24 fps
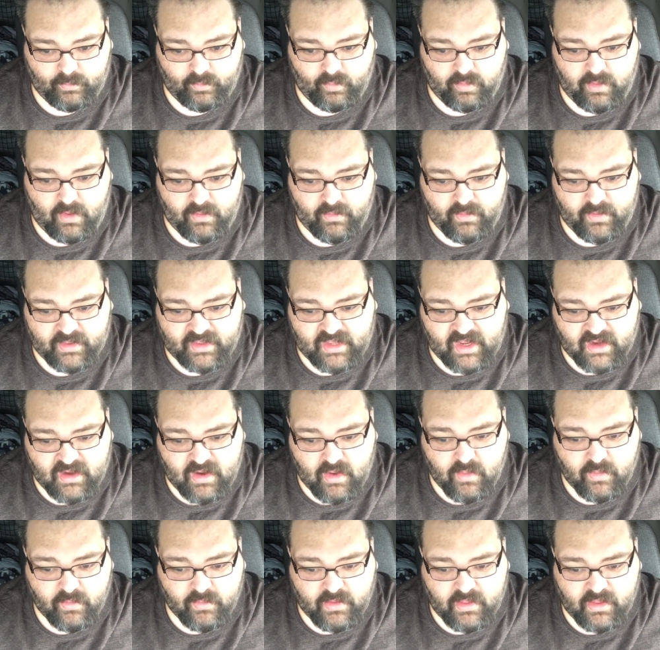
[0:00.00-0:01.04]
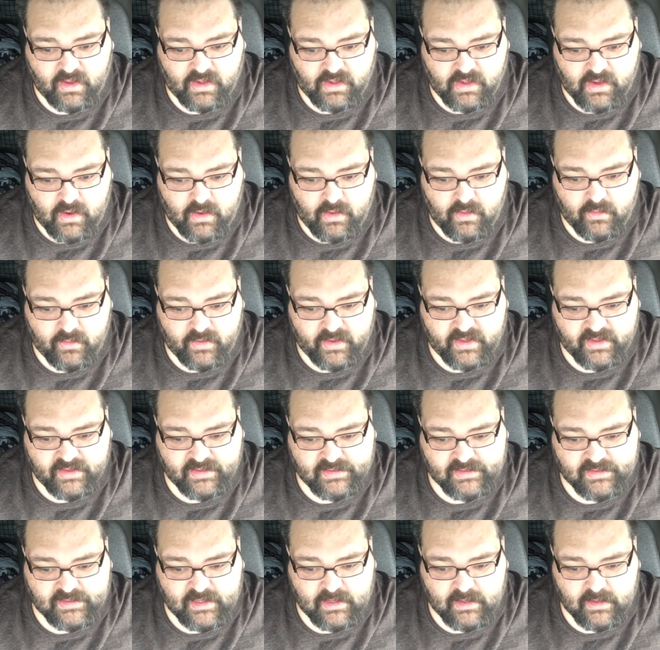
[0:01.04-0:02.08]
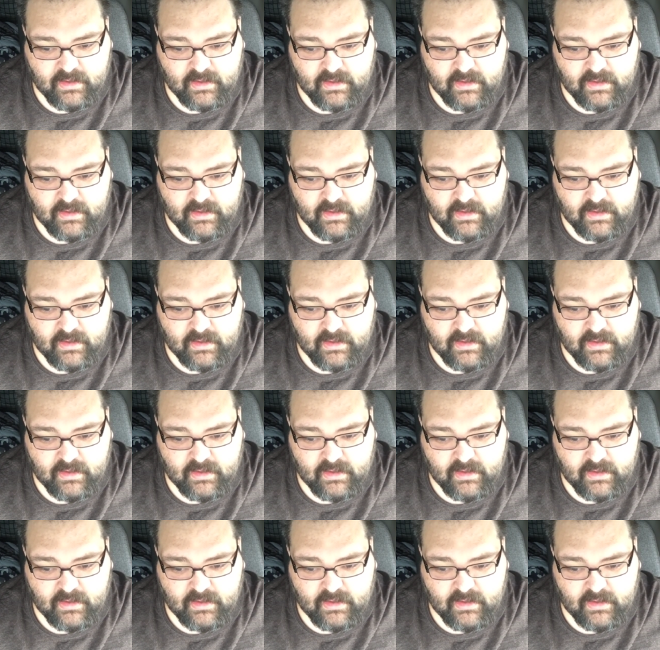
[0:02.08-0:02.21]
Well, what they don't really know is,